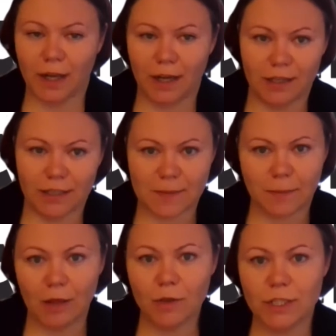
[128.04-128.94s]
The Beck
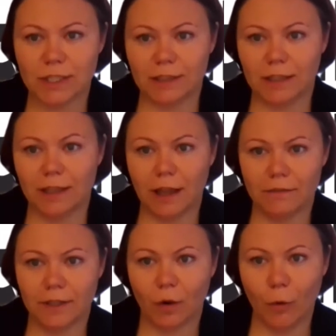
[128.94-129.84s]
et al. Company
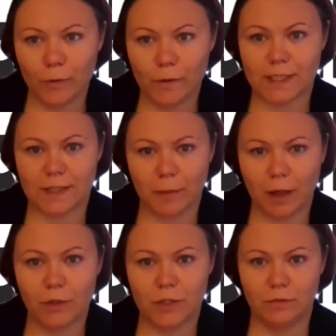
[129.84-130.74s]
is
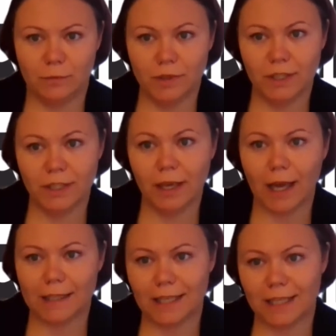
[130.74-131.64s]
positioned
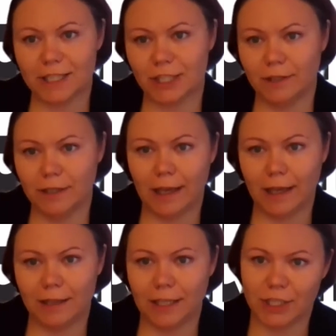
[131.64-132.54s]
in München,
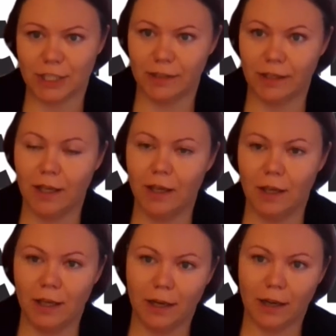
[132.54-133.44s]
in the Munich,
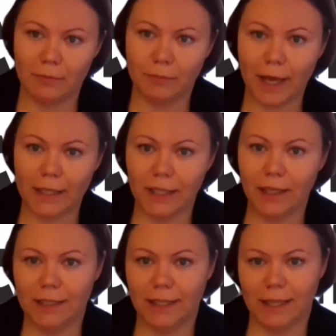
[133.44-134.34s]
and we have
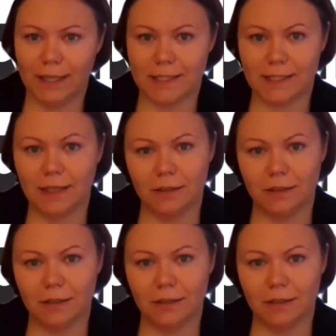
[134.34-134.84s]
also